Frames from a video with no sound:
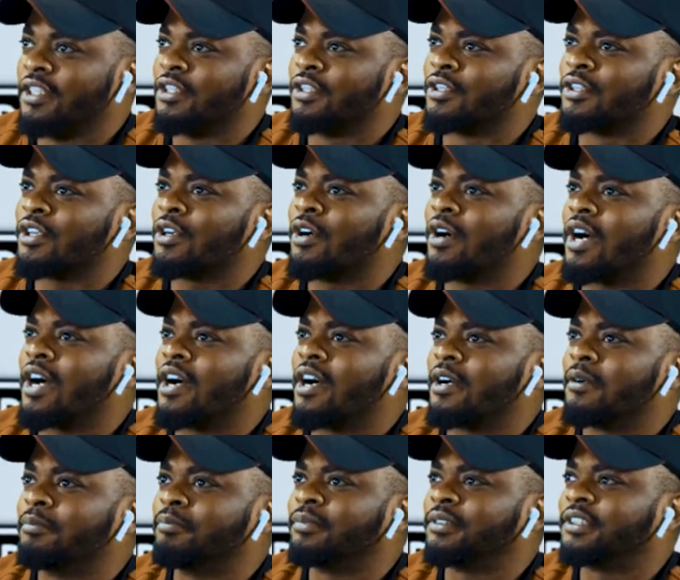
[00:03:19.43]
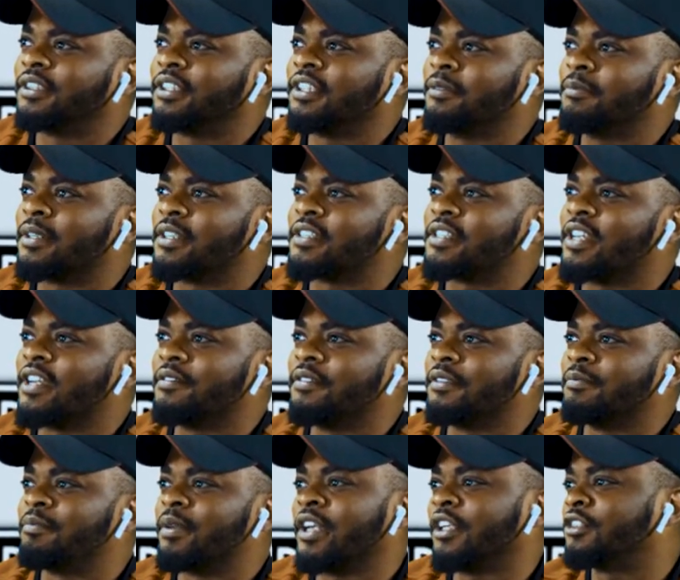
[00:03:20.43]
So um see myself
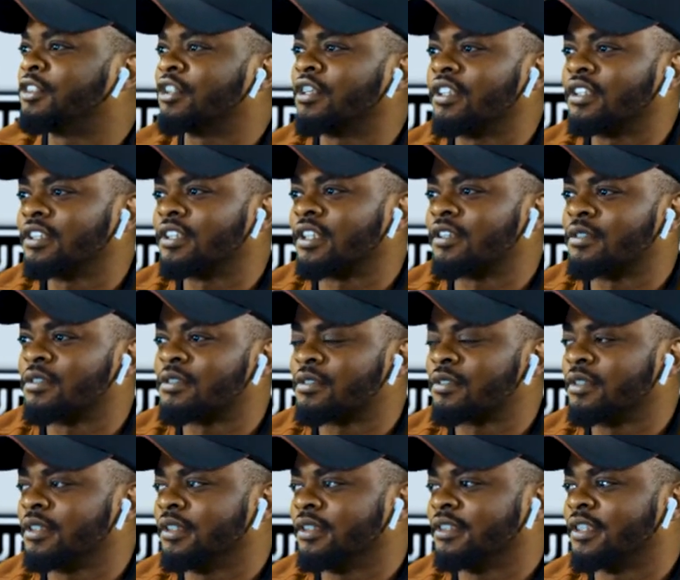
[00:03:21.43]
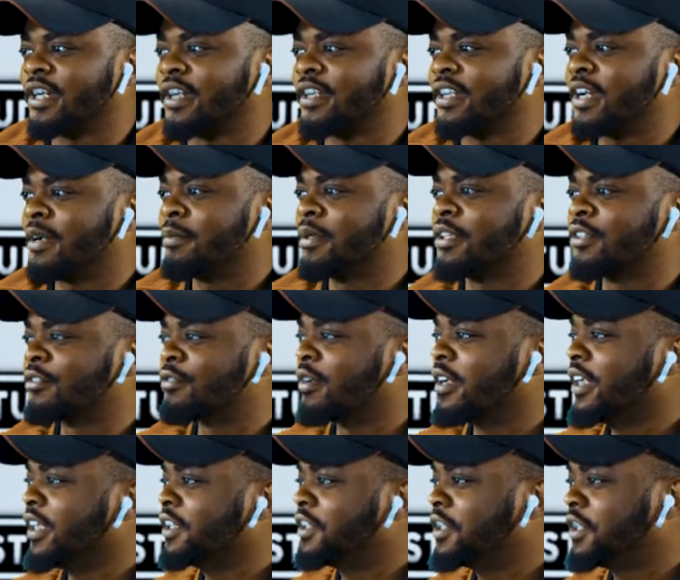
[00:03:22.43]
in Patriot and also in dynamic
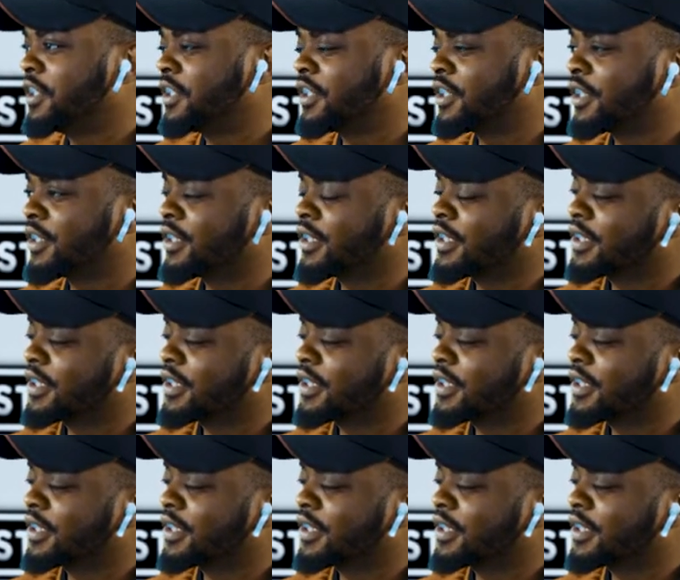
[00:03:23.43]
range.